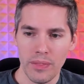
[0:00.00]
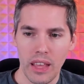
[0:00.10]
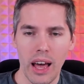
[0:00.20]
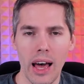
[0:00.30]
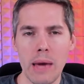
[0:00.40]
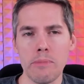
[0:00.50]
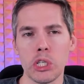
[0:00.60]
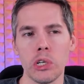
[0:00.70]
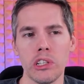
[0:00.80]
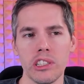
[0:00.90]
I'm
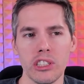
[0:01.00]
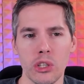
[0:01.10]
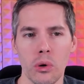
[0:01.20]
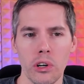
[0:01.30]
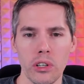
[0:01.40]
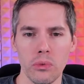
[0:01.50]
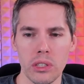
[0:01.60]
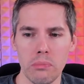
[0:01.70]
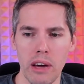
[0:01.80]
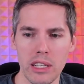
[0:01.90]
turning the corner
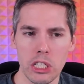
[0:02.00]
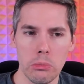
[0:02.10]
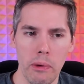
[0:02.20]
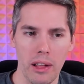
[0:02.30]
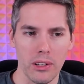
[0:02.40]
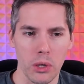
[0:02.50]
with my Spell